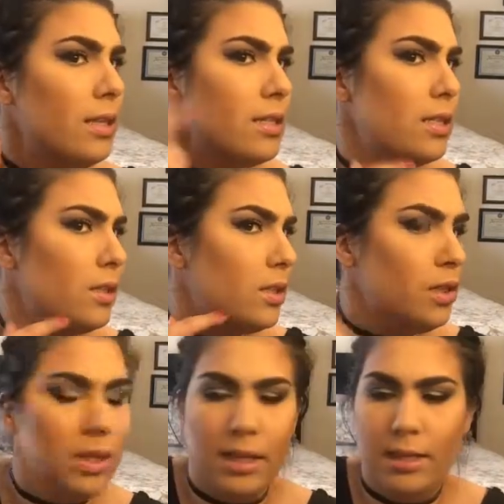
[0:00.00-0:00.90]
That doesn't
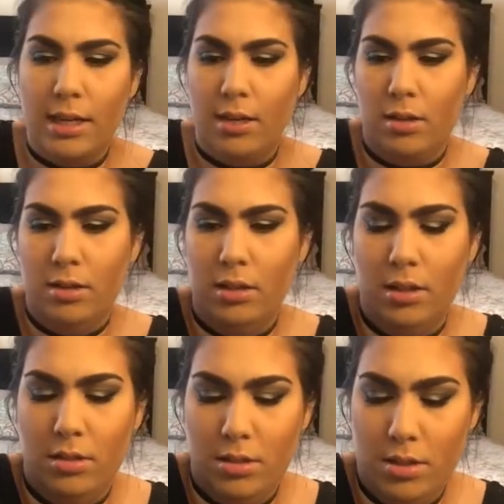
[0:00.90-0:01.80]
look like that on the
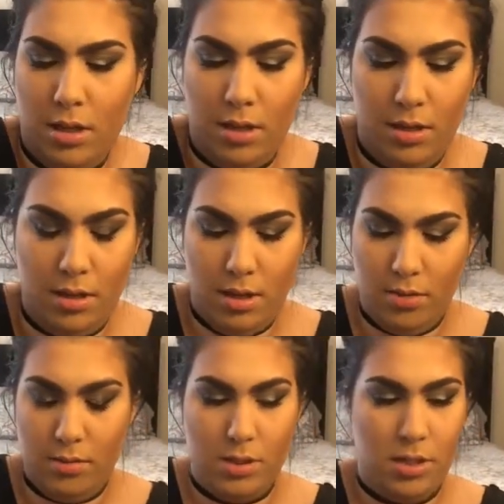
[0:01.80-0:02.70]
other side. I
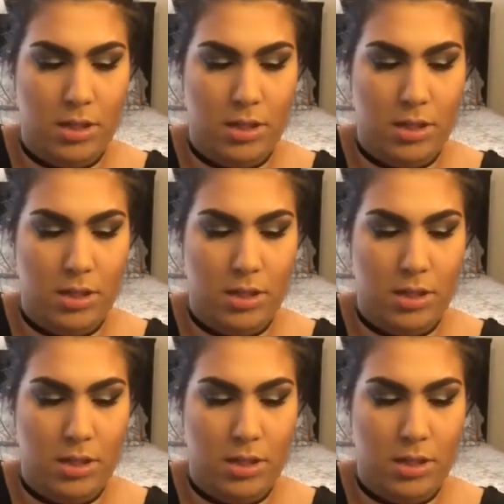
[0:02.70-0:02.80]
don't